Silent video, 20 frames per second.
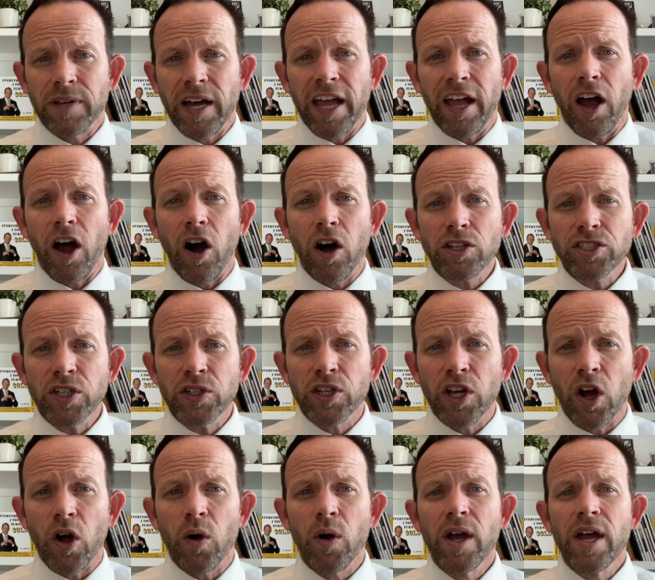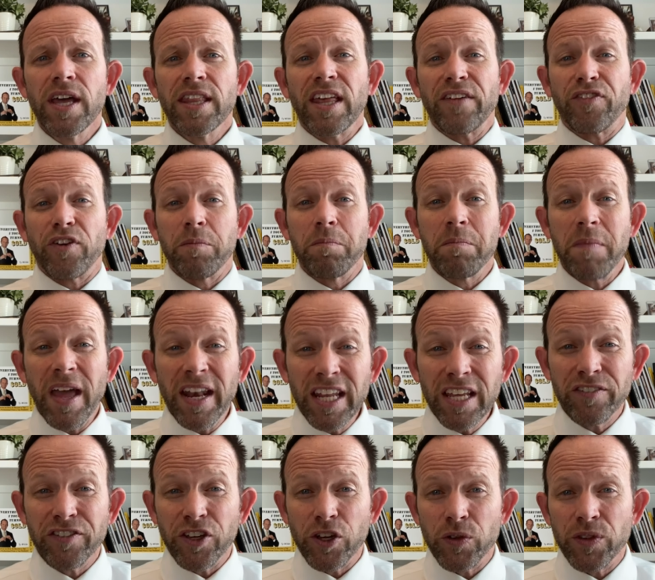I also know that for many
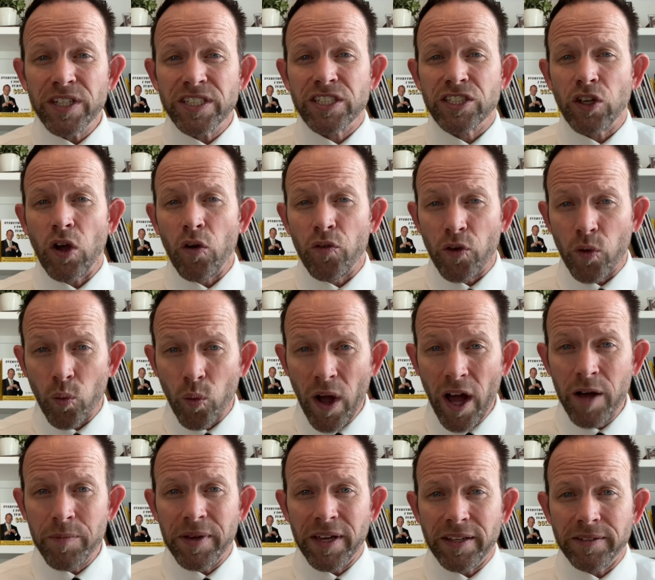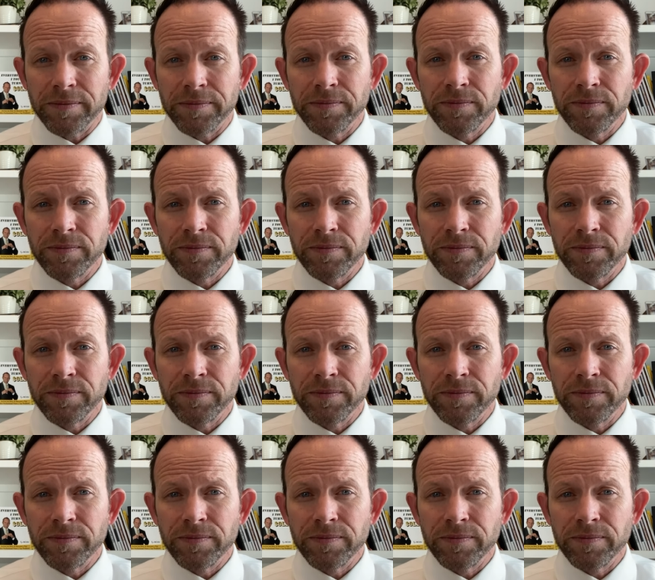of you, this is overwhelming.